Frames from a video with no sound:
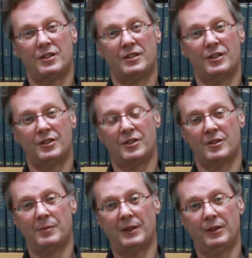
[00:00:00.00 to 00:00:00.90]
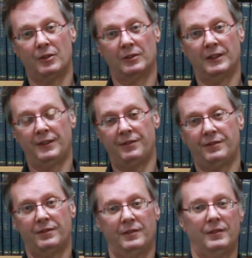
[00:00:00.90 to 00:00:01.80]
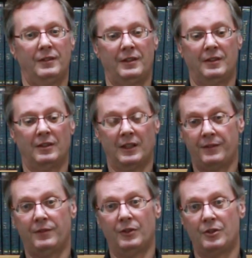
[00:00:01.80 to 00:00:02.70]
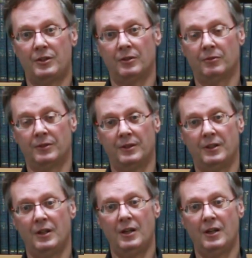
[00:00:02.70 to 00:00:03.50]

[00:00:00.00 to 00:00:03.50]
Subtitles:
decisions about your life and the life of your children,